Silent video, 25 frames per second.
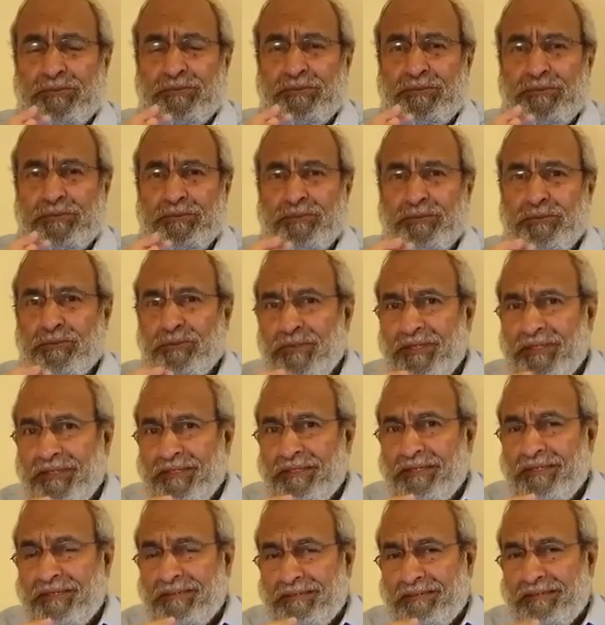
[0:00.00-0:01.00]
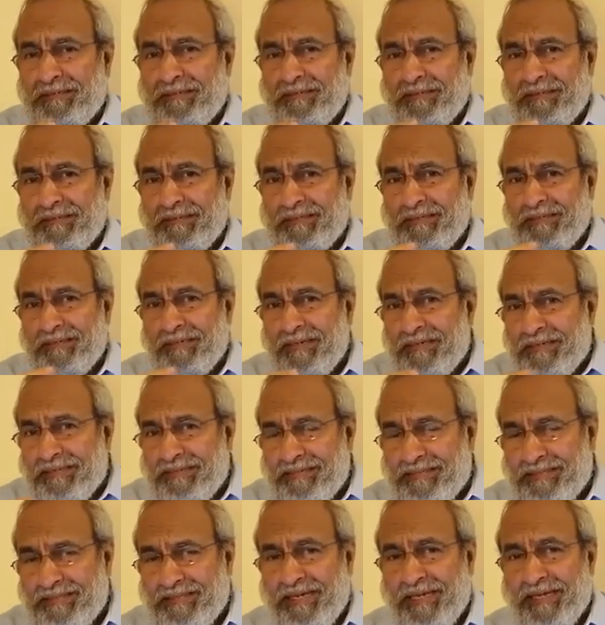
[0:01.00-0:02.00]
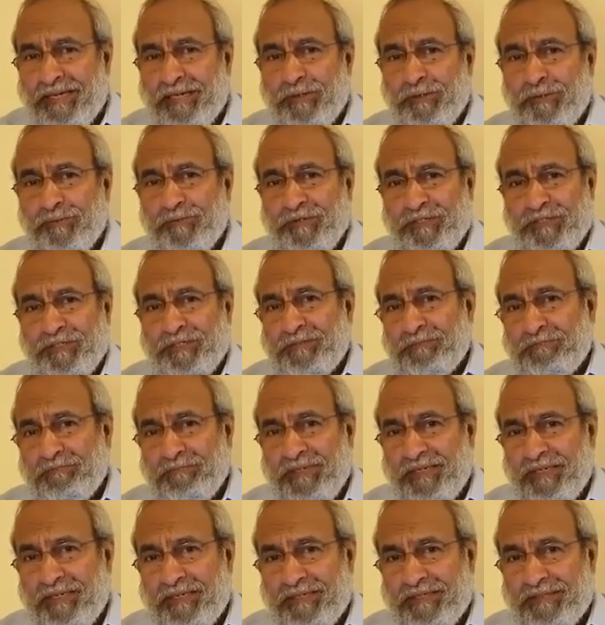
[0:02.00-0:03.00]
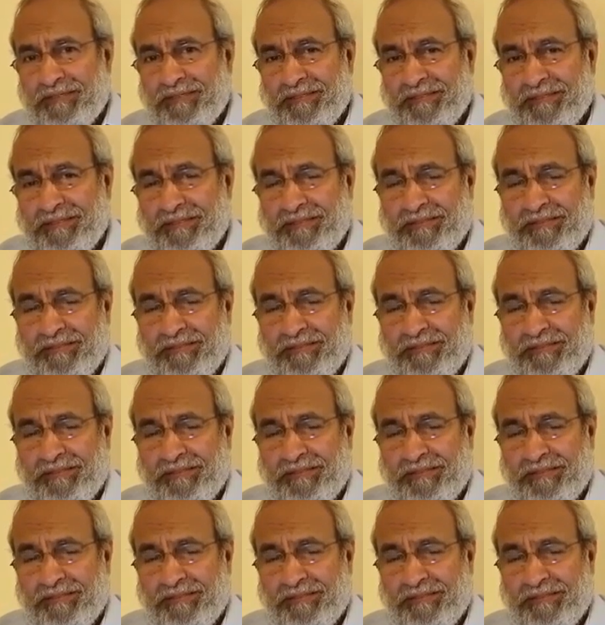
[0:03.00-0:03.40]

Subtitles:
with understanding of its meanings.